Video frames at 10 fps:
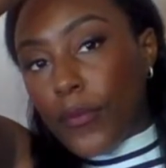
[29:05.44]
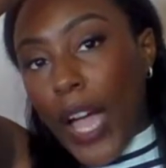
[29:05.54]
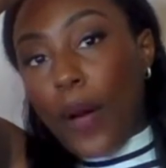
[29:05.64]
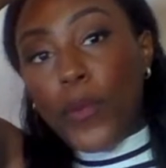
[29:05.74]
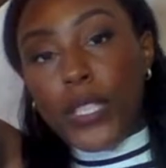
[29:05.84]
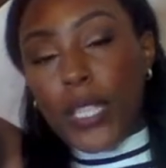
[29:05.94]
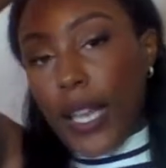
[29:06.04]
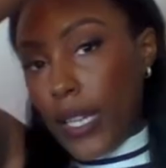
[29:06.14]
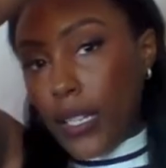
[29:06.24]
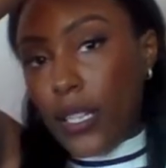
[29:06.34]
I will
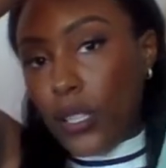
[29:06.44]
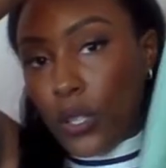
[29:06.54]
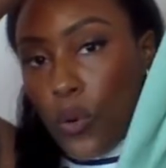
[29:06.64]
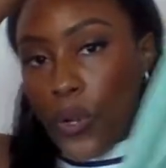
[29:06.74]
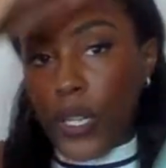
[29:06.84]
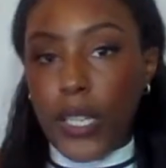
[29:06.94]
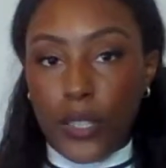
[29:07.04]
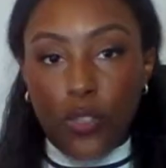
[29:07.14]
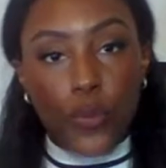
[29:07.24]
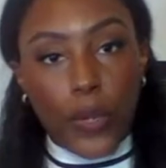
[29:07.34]
take a lower
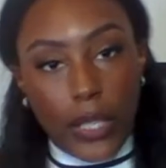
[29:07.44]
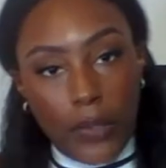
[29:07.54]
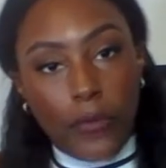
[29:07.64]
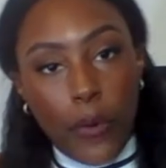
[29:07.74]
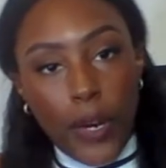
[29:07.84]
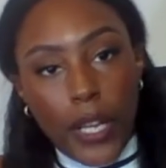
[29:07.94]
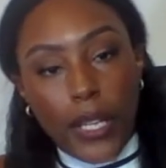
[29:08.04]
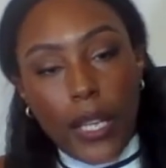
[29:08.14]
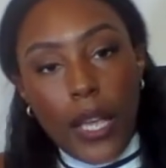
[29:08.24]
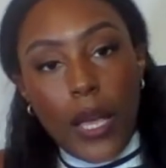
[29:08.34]
end 20 for it
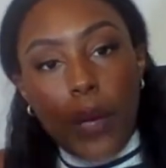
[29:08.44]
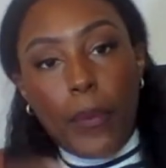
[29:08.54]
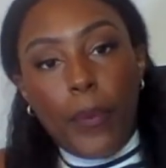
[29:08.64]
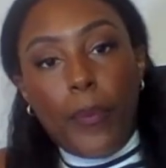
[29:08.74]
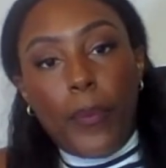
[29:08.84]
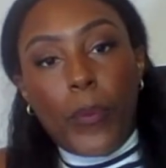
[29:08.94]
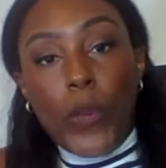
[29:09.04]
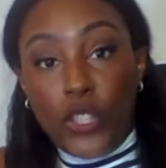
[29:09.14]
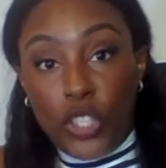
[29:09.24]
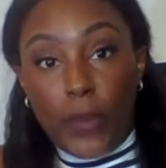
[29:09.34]

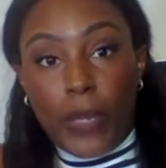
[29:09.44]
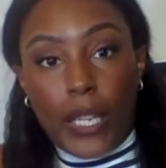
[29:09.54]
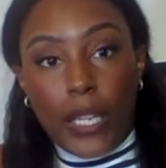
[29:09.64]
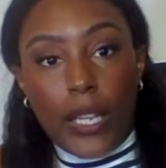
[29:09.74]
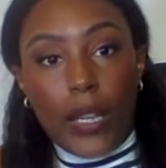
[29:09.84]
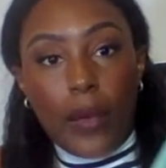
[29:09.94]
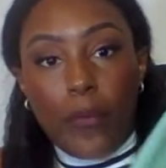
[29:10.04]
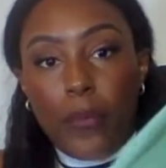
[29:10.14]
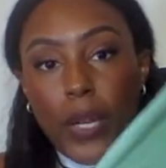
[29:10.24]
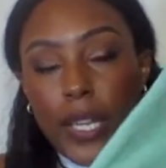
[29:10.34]
with shipping,
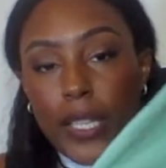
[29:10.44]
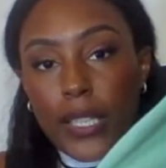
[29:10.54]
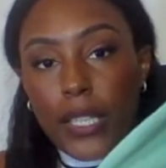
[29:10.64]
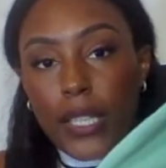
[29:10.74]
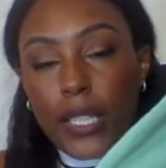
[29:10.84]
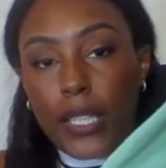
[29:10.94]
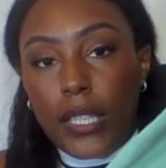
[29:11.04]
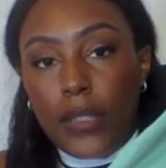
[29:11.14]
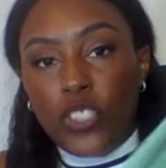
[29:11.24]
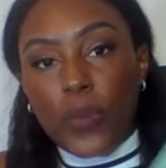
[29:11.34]
but
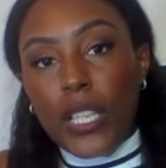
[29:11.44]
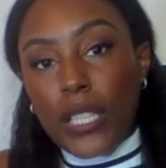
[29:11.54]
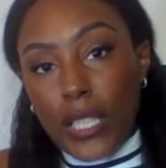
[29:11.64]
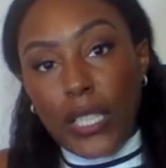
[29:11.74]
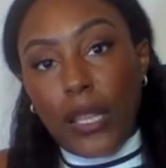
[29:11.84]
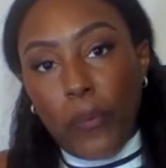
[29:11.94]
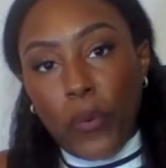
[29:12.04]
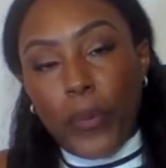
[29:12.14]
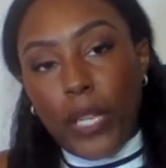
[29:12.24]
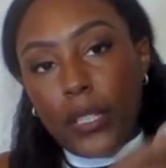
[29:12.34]
just because it's a
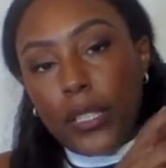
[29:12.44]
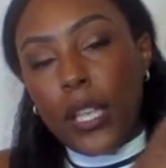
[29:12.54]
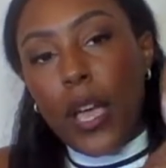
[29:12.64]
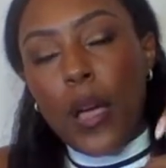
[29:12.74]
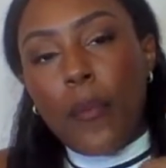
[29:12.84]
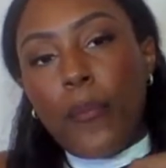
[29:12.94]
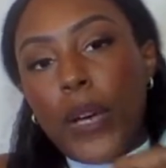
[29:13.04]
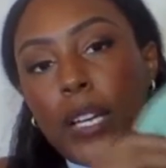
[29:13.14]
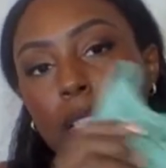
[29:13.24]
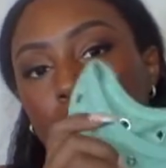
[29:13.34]
simple piece.
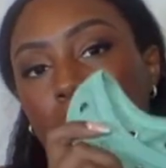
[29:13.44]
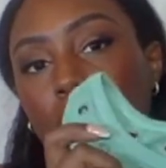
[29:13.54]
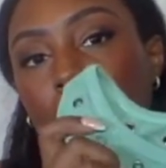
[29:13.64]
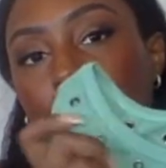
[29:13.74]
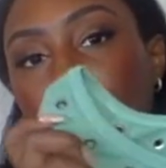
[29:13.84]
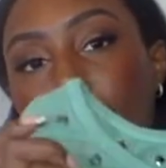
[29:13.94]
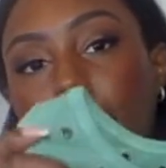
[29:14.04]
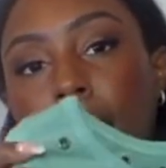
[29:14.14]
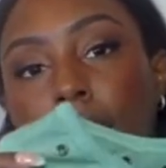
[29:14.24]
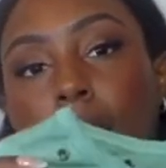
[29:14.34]
But I
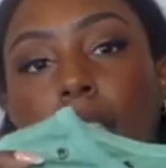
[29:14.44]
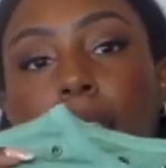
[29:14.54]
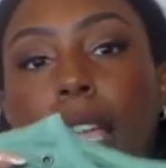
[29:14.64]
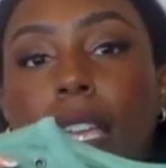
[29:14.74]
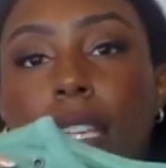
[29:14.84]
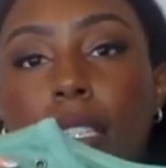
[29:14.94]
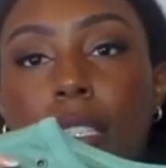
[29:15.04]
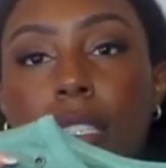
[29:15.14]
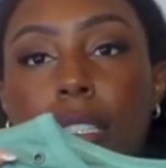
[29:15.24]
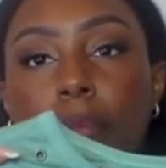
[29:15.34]
think that
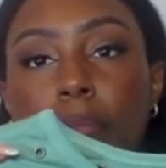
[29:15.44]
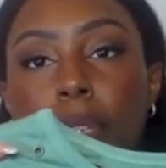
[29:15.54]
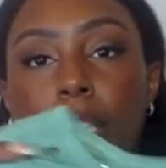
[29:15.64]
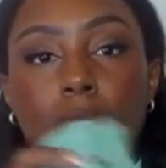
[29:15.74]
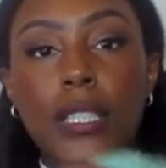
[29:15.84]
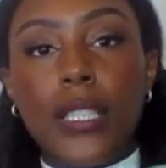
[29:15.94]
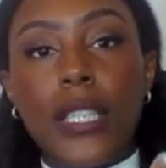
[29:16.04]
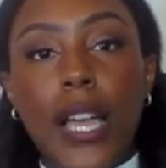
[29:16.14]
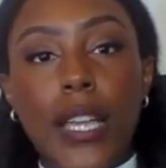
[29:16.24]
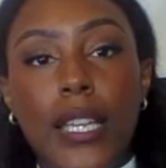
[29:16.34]
because of the
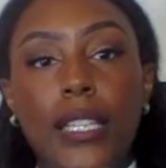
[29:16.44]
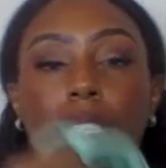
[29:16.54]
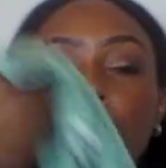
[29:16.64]
design,